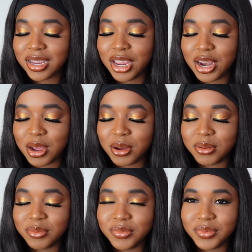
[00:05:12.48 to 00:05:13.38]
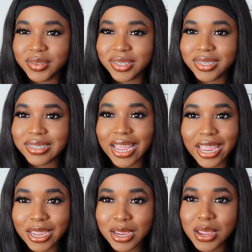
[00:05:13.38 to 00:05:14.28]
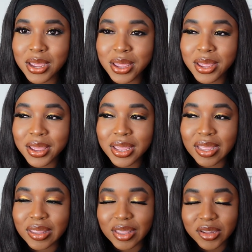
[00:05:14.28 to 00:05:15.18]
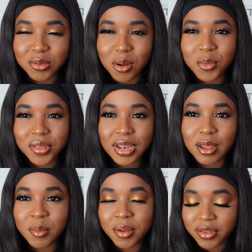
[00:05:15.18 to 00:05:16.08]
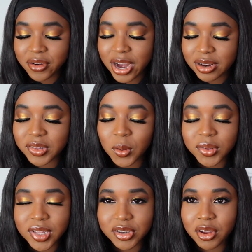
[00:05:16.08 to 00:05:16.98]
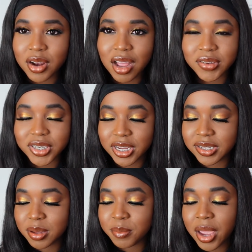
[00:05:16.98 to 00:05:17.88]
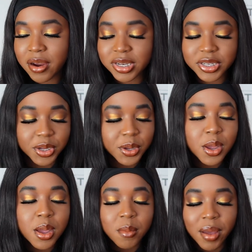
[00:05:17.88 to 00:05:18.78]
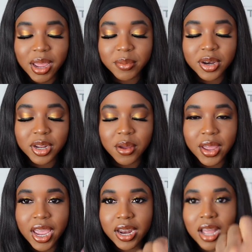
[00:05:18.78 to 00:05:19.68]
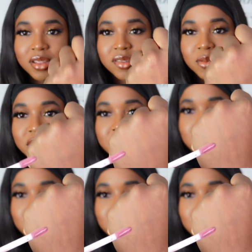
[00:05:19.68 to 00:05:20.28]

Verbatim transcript: you know take this one with a little bit of a grain of salt because I don't have a shade to compare it to but I am going to go ahead and swatch it